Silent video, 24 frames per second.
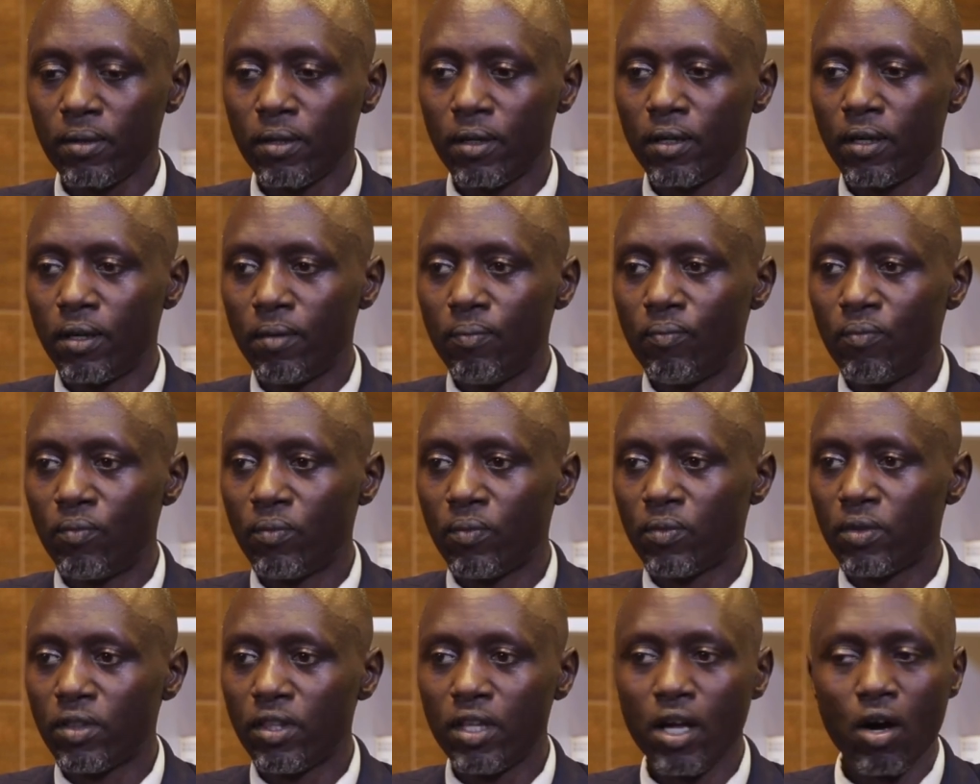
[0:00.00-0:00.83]

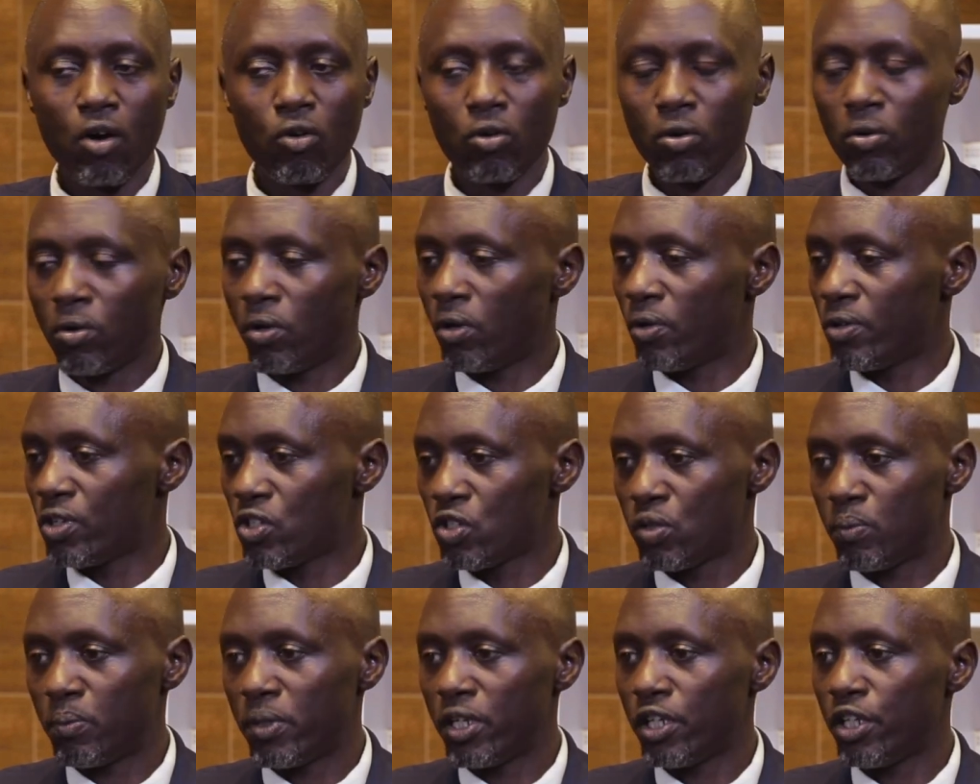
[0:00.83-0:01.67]
there will
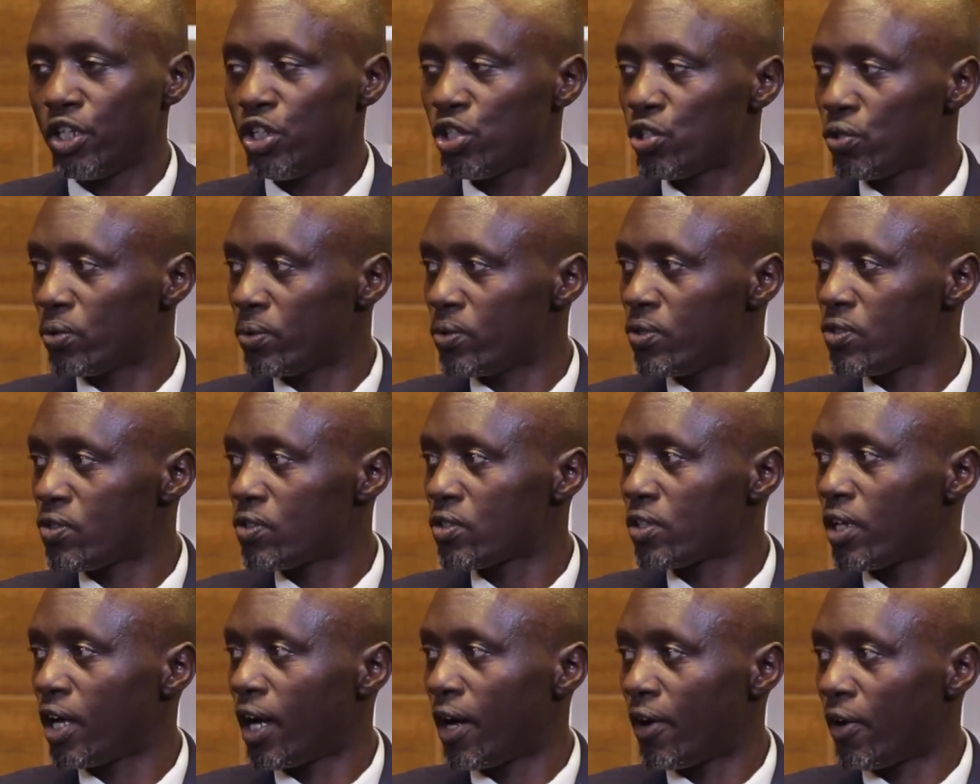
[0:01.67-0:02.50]
always be
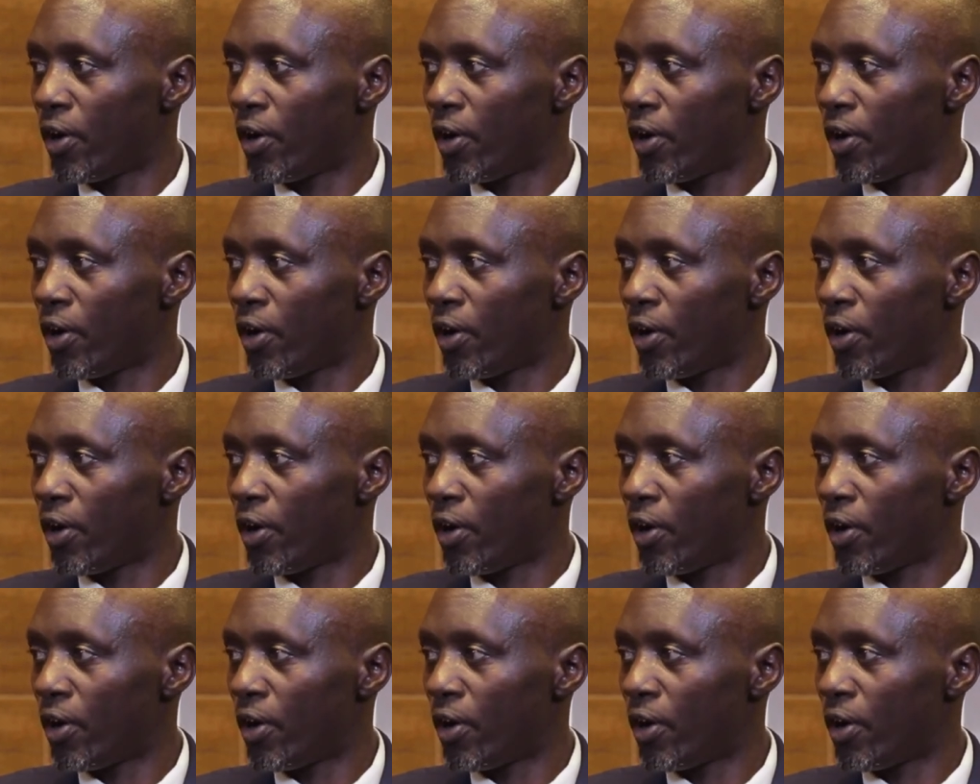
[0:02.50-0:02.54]
issues